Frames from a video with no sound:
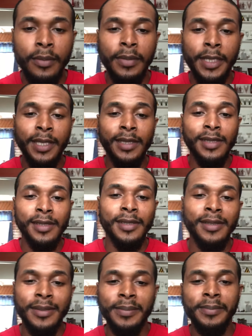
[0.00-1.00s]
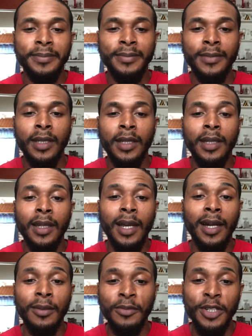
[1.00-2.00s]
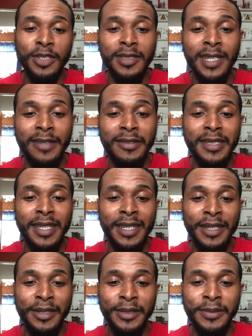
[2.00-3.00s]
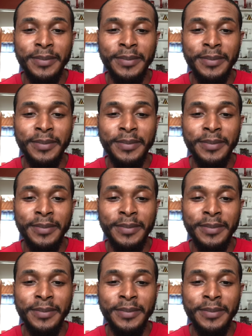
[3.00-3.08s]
Peace. I'm Ross Davis L.